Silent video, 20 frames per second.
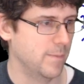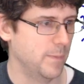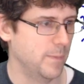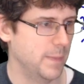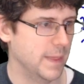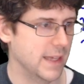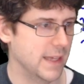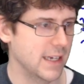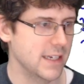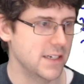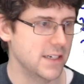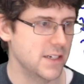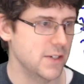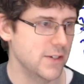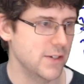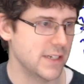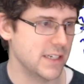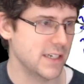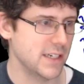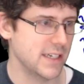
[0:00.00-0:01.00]
The issue
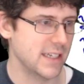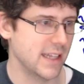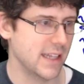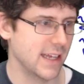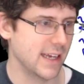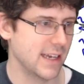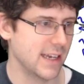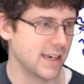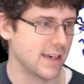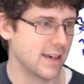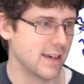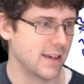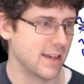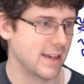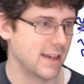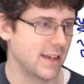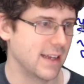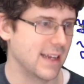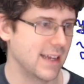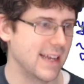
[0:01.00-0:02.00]
is just that
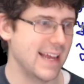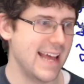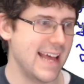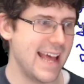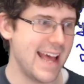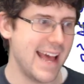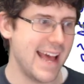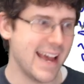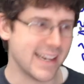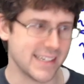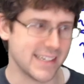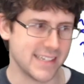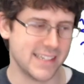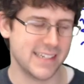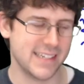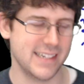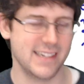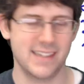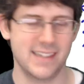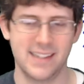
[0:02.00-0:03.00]

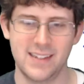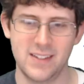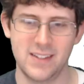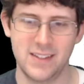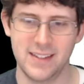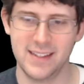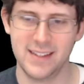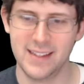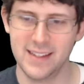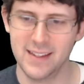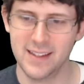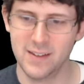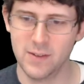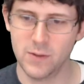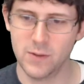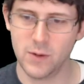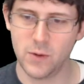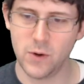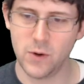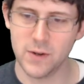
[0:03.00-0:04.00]
x
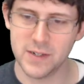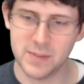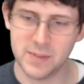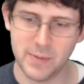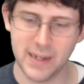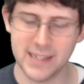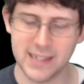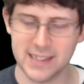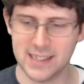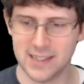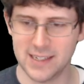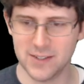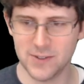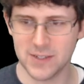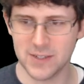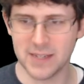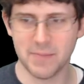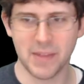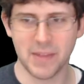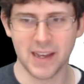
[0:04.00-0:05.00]
corresponds to
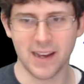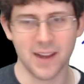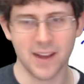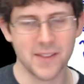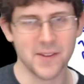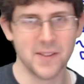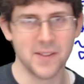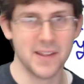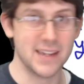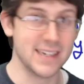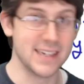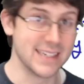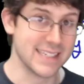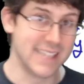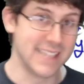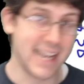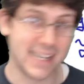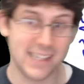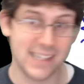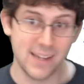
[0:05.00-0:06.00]
something other than
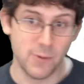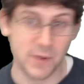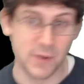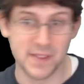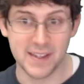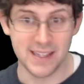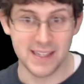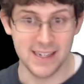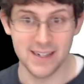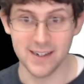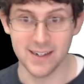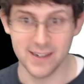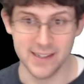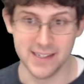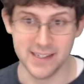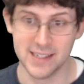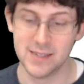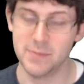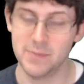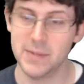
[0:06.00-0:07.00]
exactly what the year
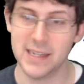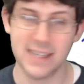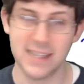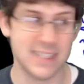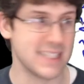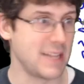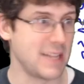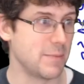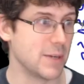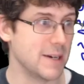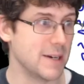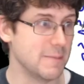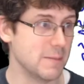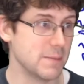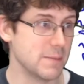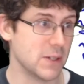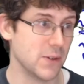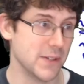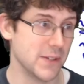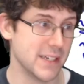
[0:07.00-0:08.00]
is, because the problem
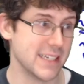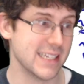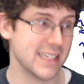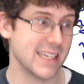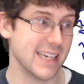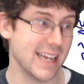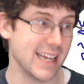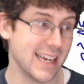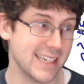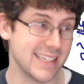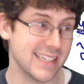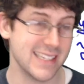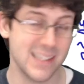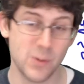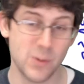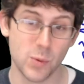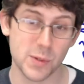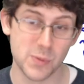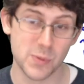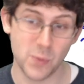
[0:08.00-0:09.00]
told us that x
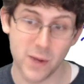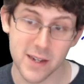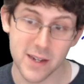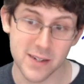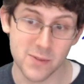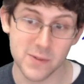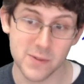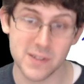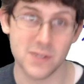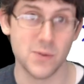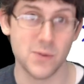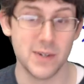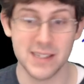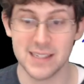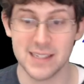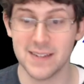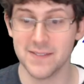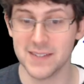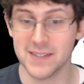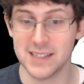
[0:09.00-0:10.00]
equals 1 was
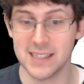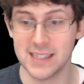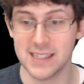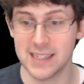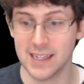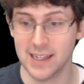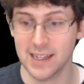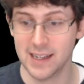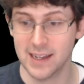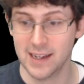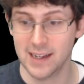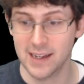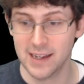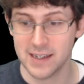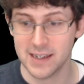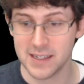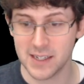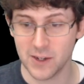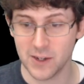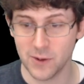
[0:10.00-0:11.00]
2017.
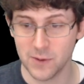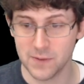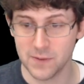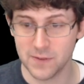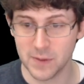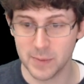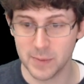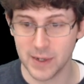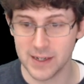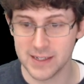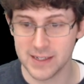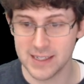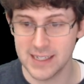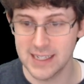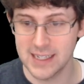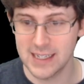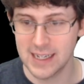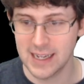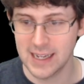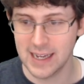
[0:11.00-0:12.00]
So for part
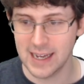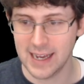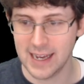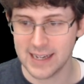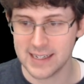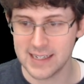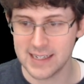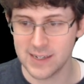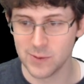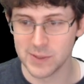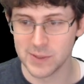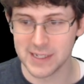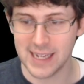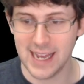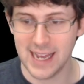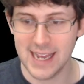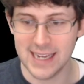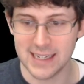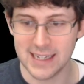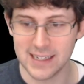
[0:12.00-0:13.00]
D, x equals
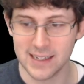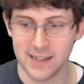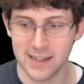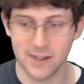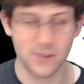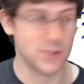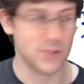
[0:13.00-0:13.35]
8 goes